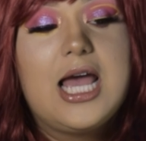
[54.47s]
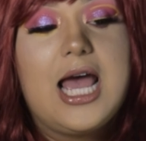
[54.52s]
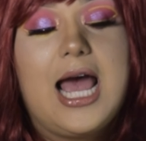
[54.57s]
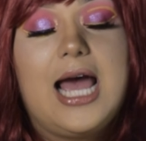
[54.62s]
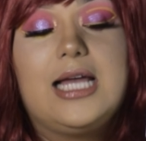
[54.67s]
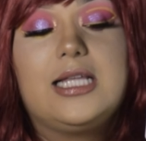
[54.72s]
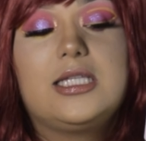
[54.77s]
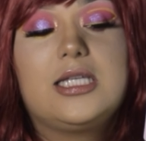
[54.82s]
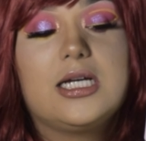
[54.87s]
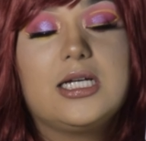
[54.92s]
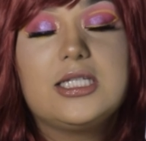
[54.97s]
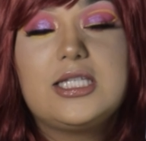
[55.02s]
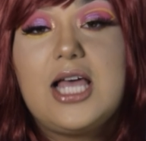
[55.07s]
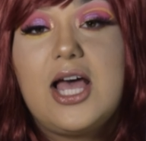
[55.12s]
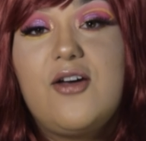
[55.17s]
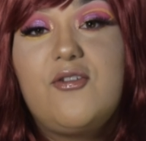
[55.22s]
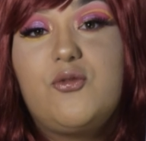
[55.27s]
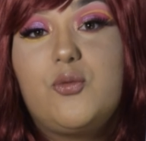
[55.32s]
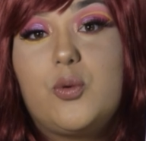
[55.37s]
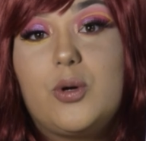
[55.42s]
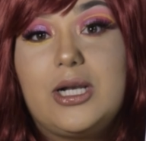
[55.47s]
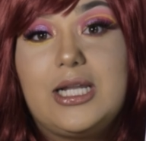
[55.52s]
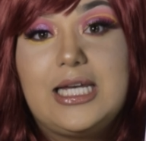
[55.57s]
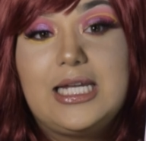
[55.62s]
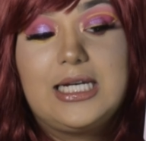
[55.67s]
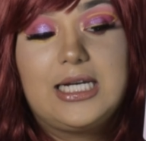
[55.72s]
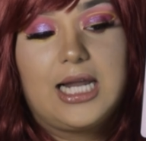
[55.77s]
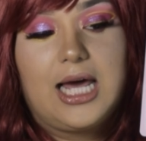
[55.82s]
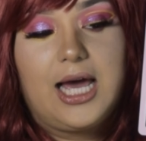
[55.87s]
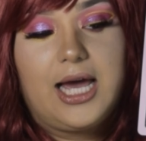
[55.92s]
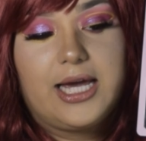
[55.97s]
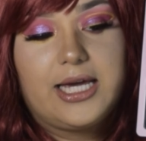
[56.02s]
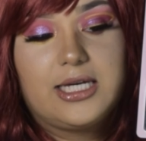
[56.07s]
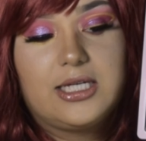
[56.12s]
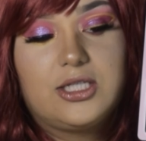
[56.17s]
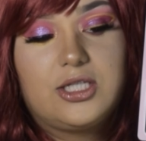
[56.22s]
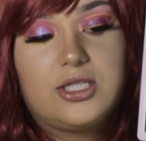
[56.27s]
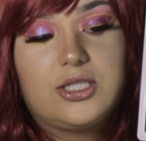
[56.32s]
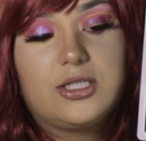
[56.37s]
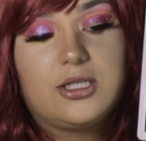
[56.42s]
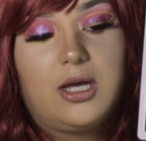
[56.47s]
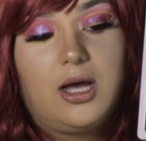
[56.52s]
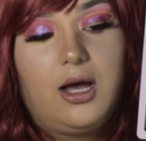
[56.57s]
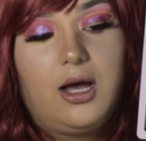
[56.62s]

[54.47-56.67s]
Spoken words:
It does have really nice